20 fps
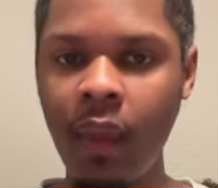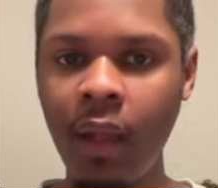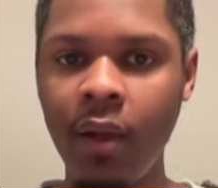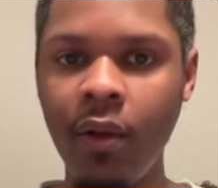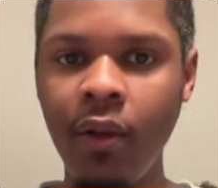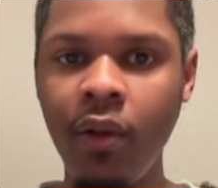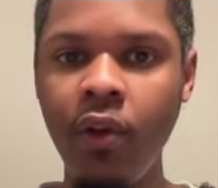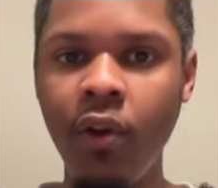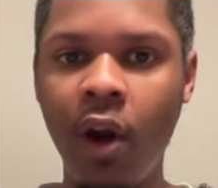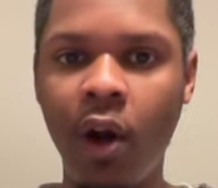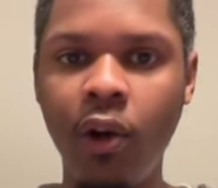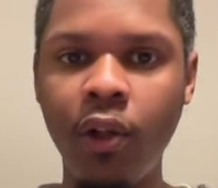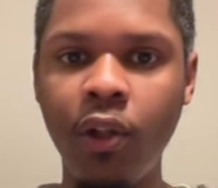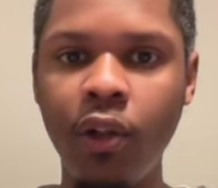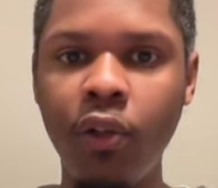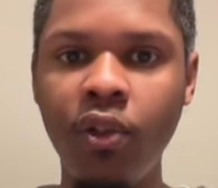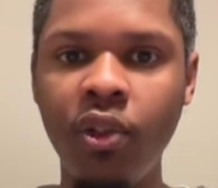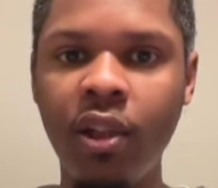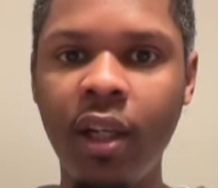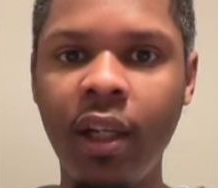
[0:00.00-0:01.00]
You know,
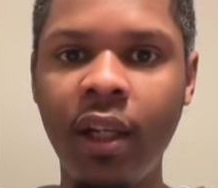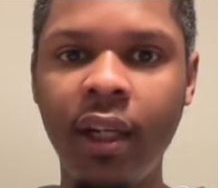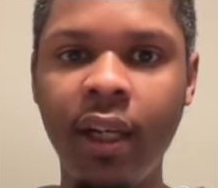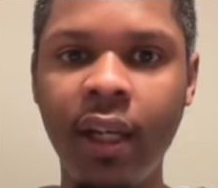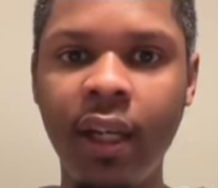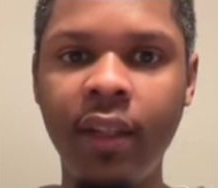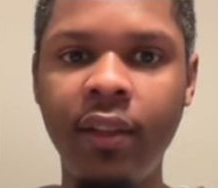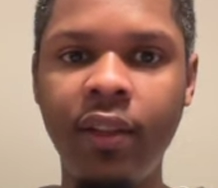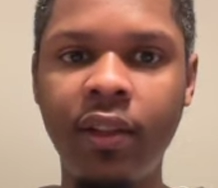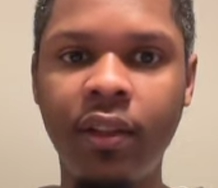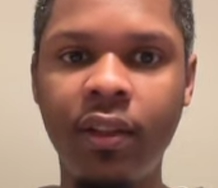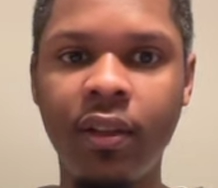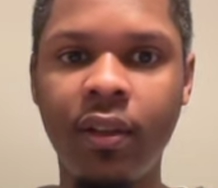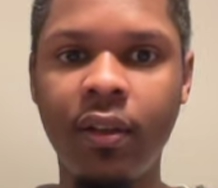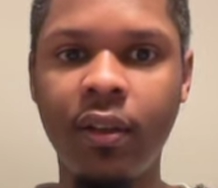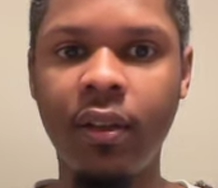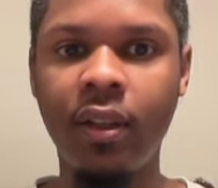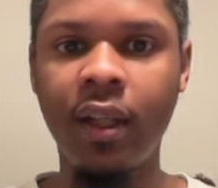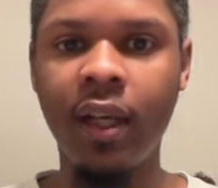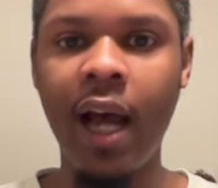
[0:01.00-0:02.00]
usually against
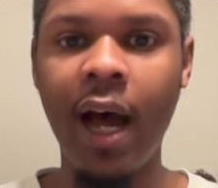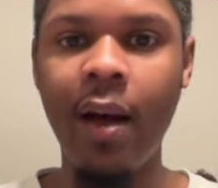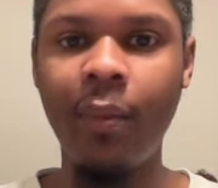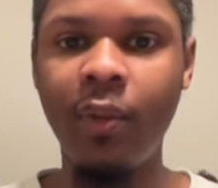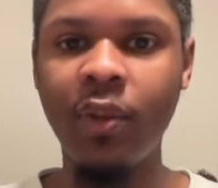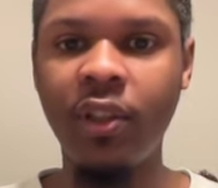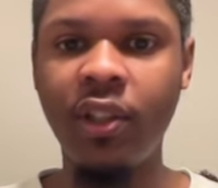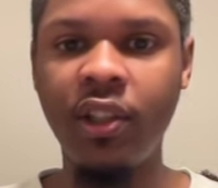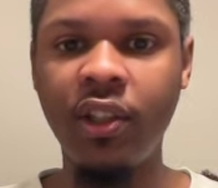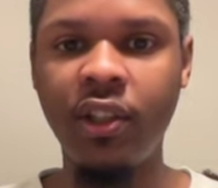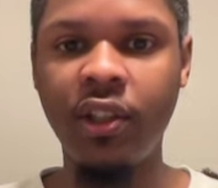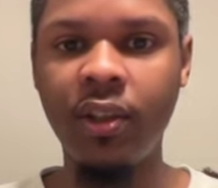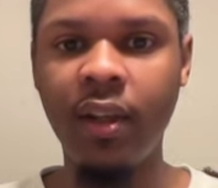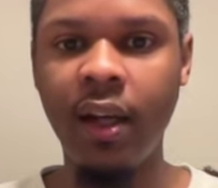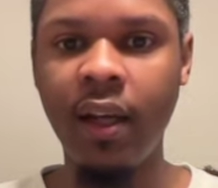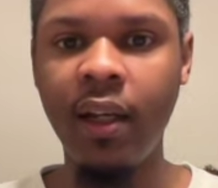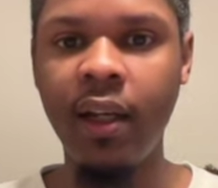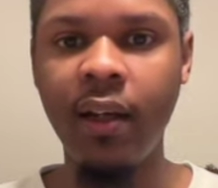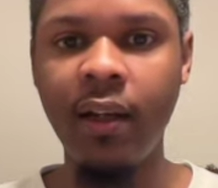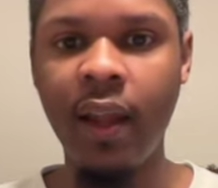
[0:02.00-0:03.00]
the competition that
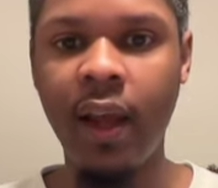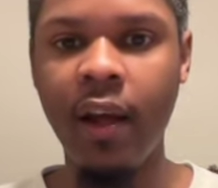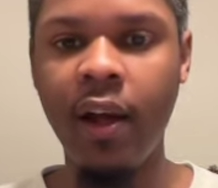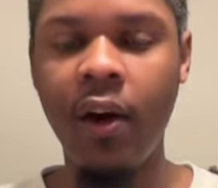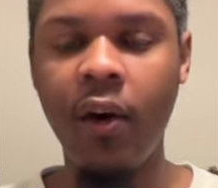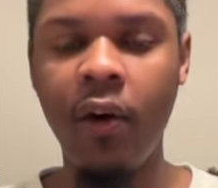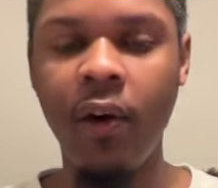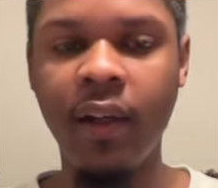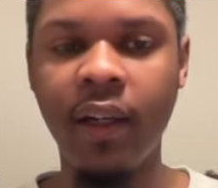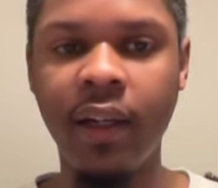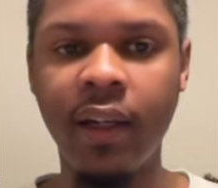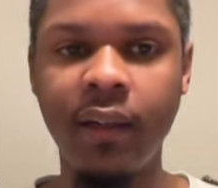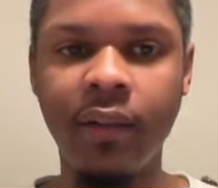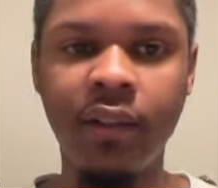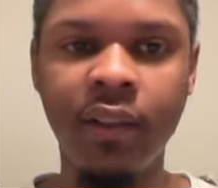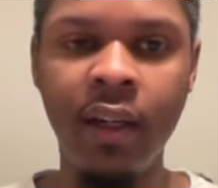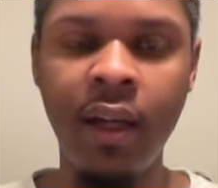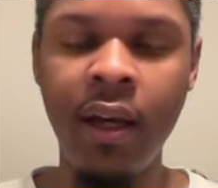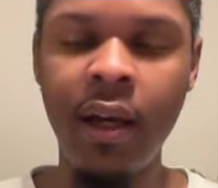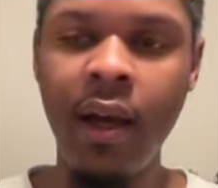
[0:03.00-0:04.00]
he, they go against,